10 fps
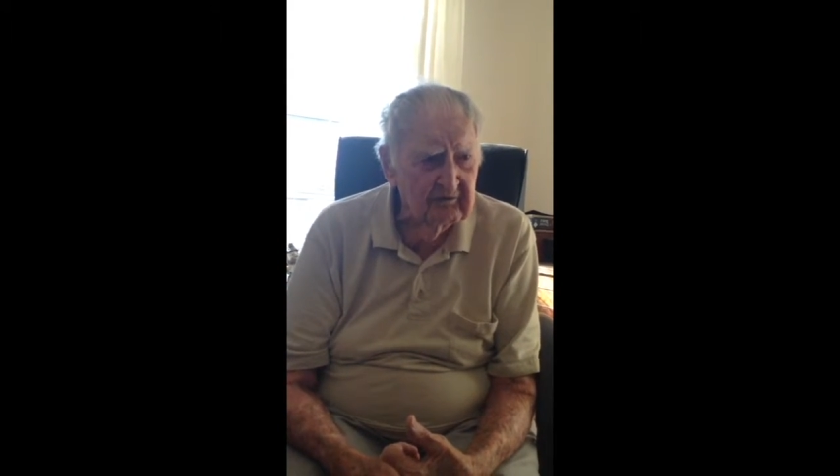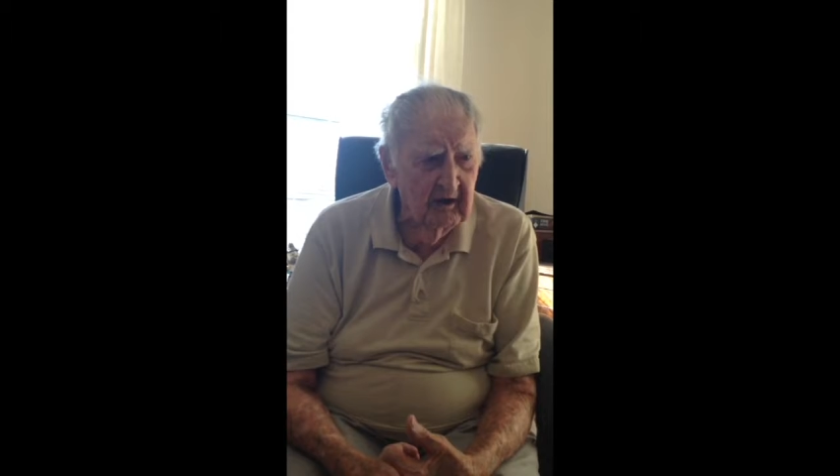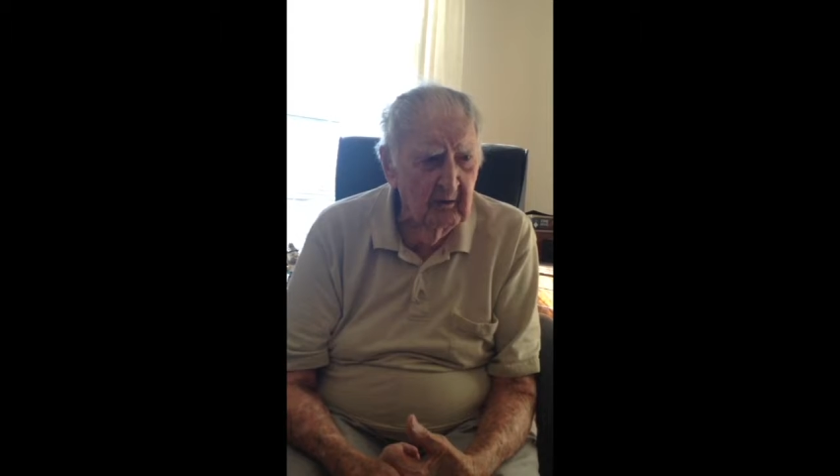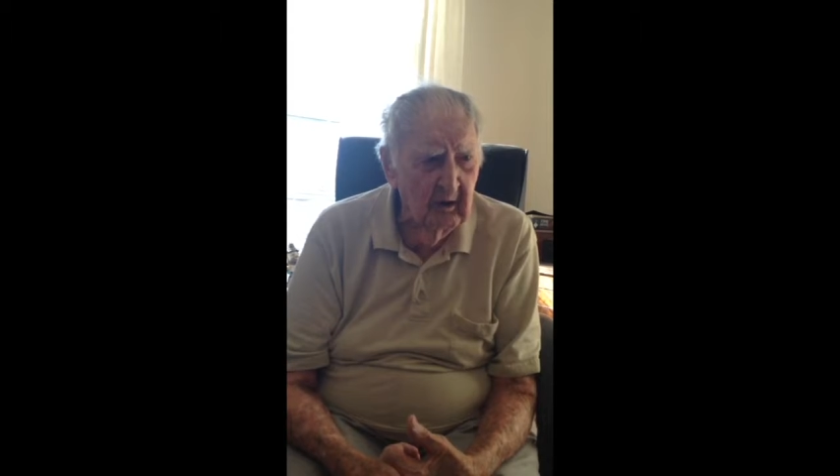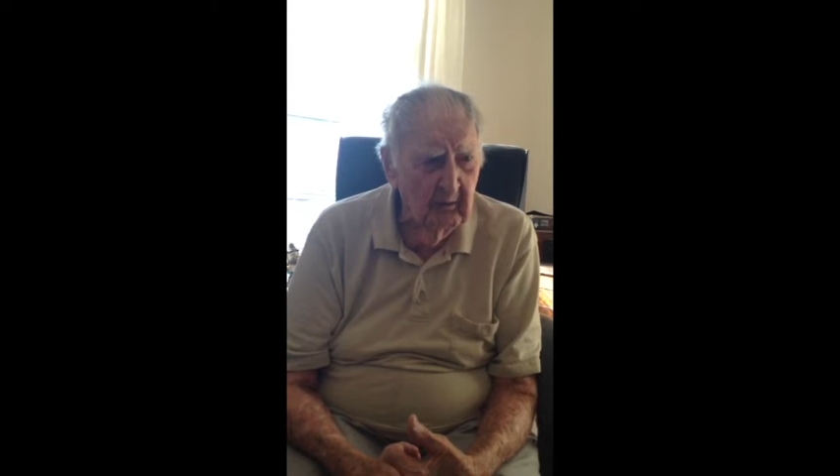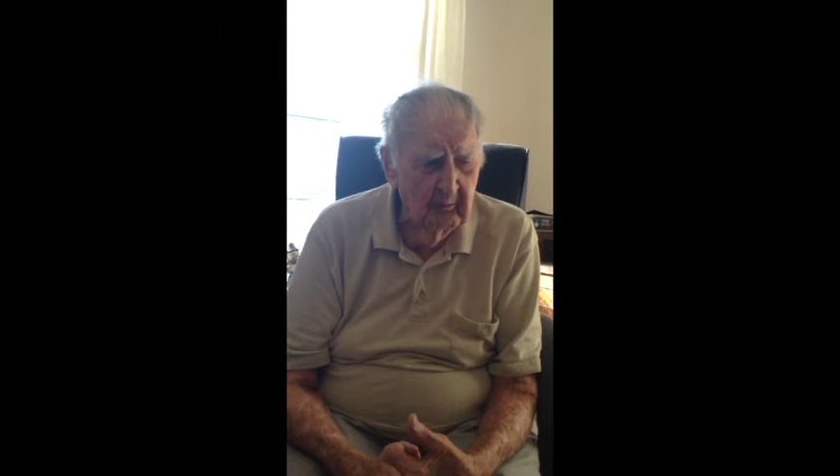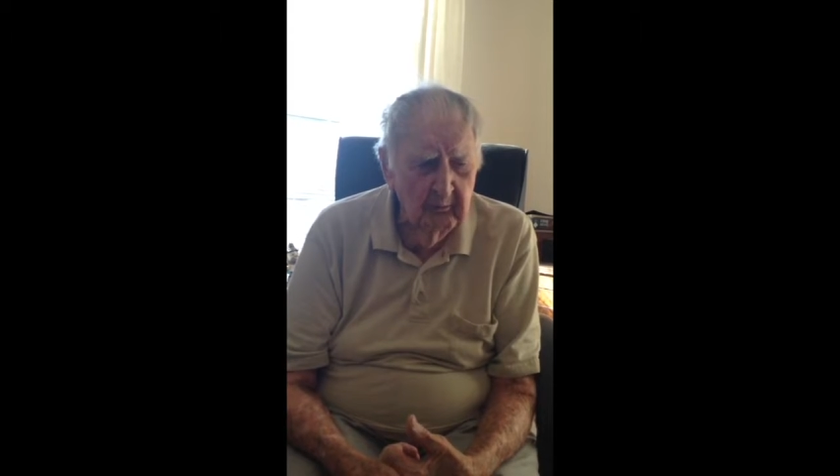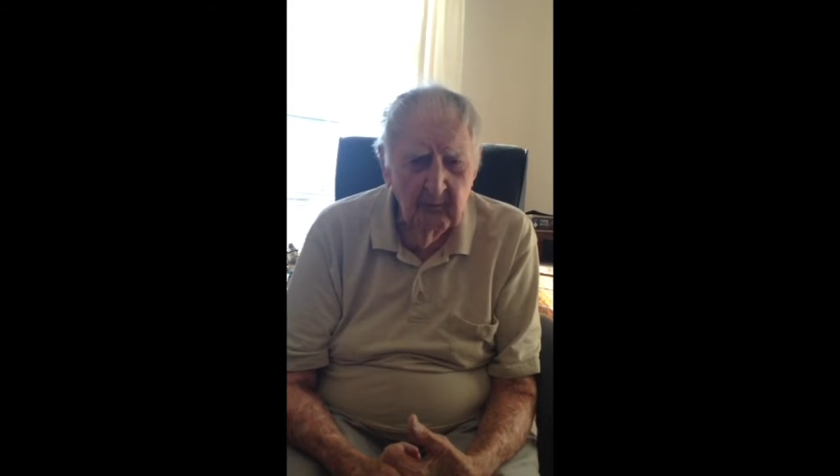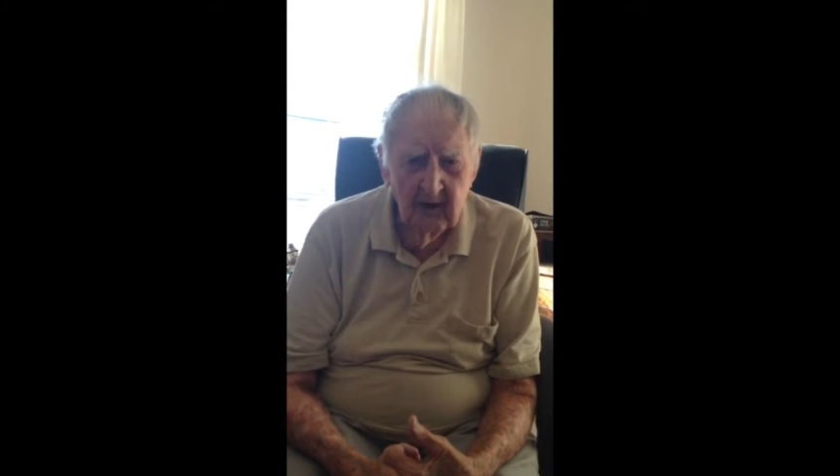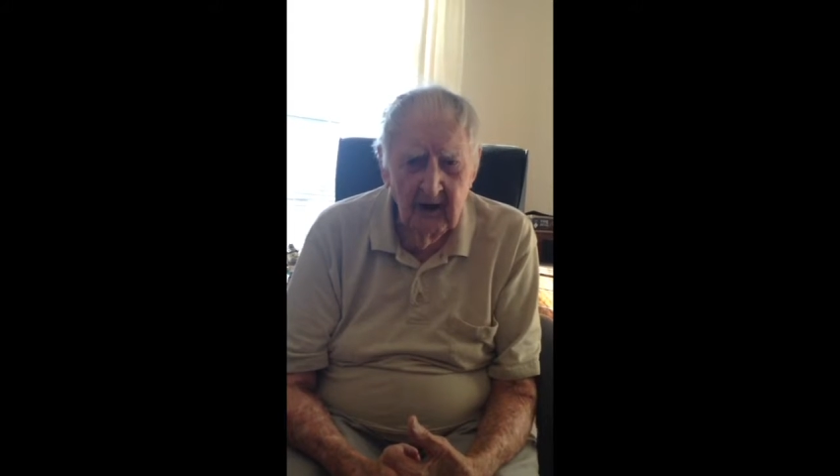Yeah, I
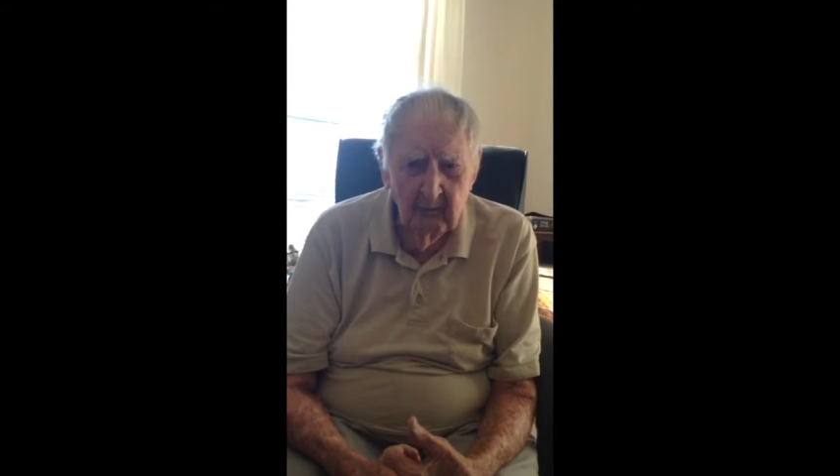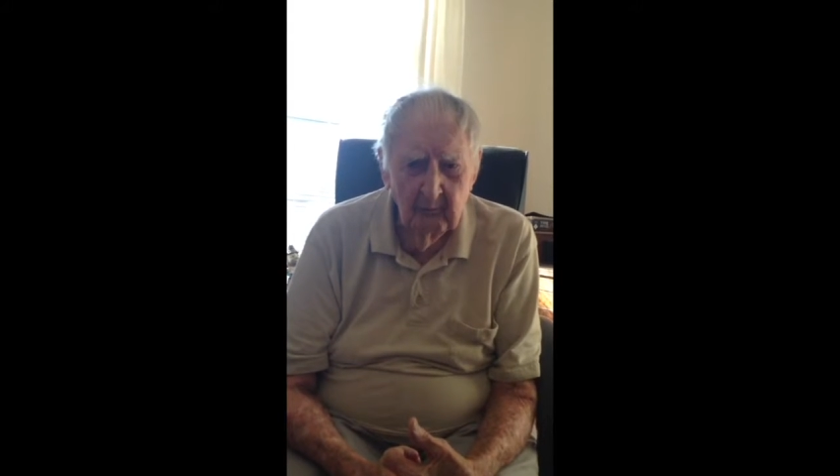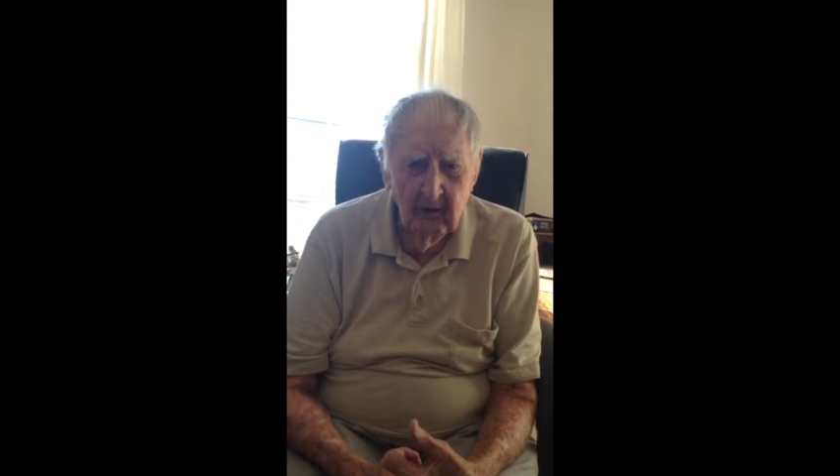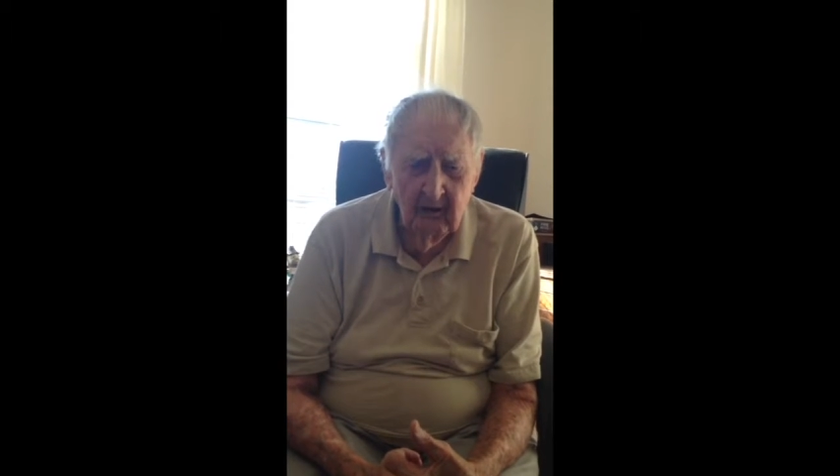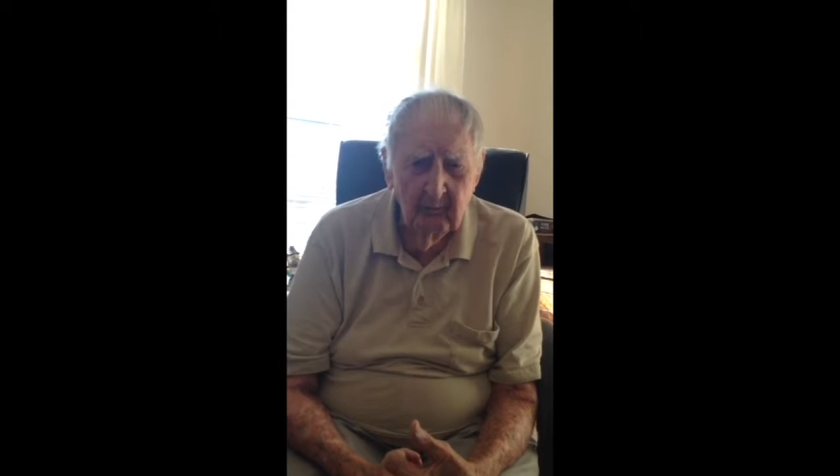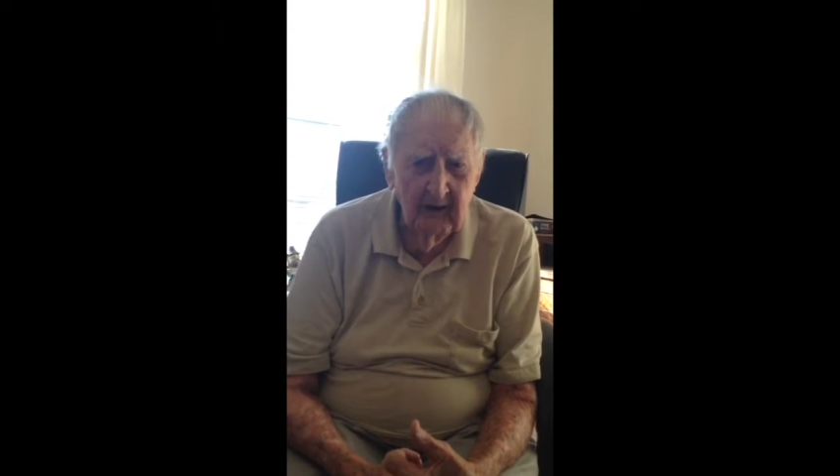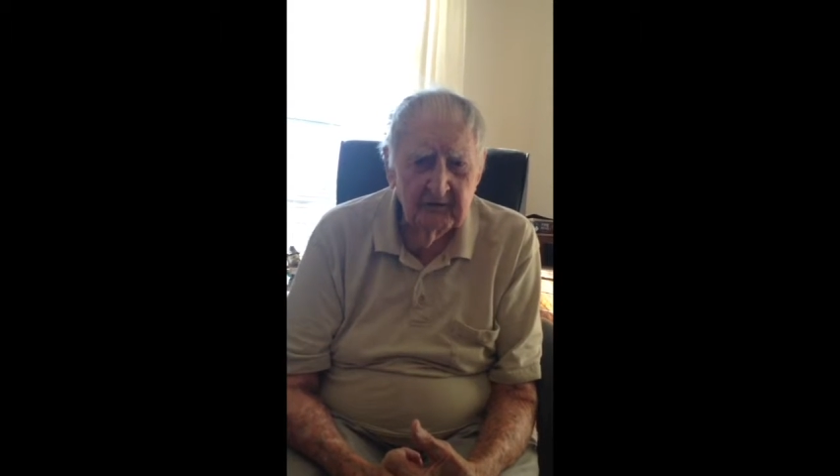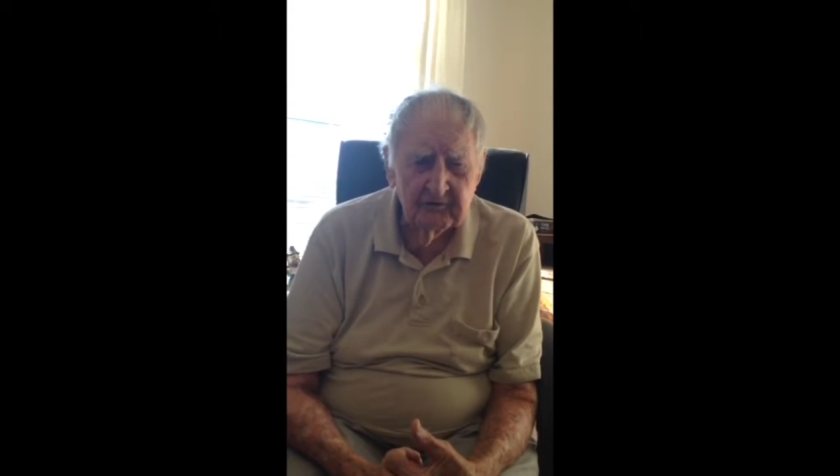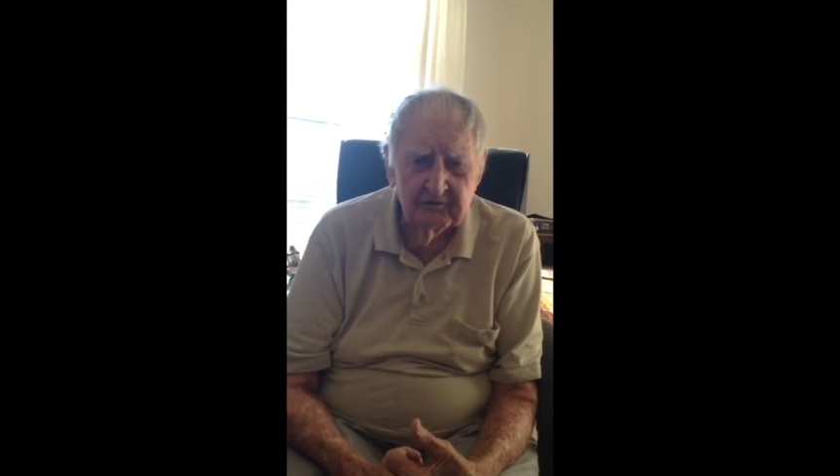went to